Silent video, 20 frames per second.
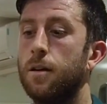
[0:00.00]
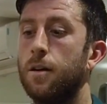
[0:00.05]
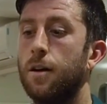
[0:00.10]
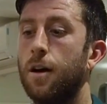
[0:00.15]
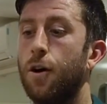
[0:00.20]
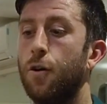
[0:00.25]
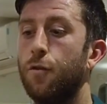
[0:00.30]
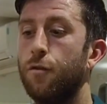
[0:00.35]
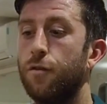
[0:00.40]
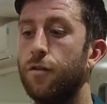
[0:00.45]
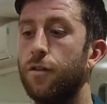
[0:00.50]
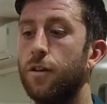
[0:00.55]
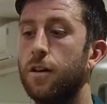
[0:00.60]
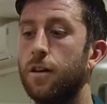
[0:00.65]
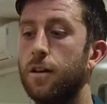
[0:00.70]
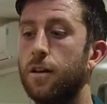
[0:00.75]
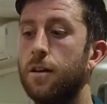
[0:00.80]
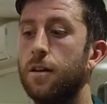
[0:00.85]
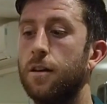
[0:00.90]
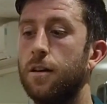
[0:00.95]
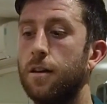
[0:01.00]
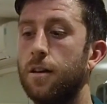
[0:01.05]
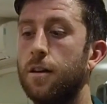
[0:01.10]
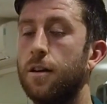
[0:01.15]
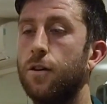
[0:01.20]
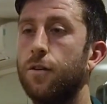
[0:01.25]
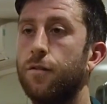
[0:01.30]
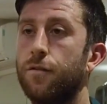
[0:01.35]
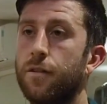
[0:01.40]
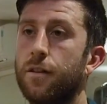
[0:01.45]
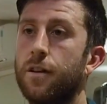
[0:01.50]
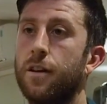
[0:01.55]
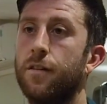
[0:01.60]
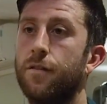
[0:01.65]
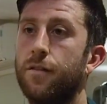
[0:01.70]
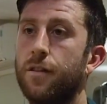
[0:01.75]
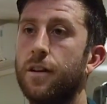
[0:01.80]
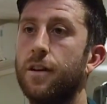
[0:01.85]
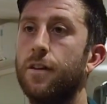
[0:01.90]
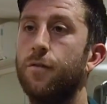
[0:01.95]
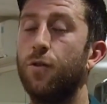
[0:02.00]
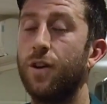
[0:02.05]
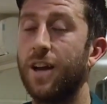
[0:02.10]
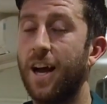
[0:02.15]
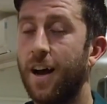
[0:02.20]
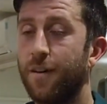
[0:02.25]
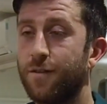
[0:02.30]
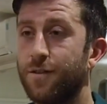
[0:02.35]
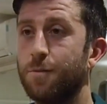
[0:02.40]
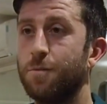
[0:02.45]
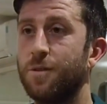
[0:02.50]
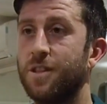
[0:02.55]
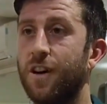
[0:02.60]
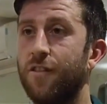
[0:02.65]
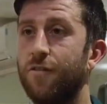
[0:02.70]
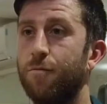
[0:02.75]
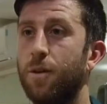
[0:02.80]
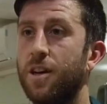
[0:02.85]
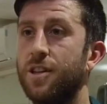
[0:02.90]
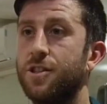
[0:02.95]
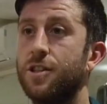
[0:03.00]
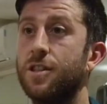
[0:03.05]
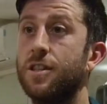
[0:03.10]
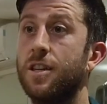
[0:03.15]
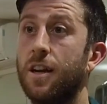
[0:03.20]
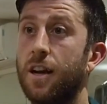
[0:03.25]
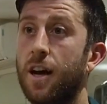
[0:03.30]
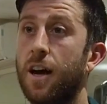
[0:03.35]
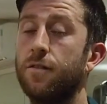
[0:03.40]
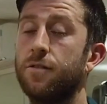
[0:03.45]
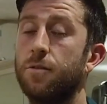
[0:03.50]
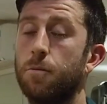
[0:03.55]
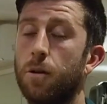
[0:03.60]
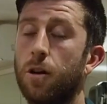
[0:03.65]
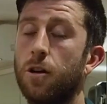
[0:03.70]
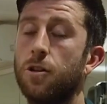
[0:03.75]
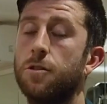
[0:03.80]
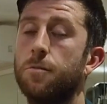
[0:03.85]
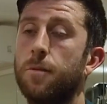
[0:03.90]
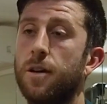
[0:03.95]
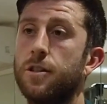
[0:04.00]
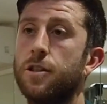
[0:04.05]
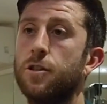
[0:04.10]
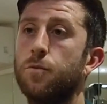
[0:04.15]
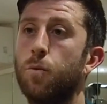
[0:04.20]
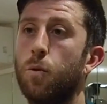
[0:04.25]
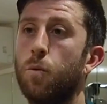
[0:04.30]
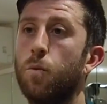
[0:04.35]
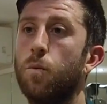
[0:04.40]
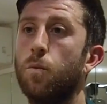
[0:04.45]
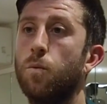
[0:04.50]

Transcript: hopefully, you know, if, if, if, we have some tough matches and have some close matches, we'll,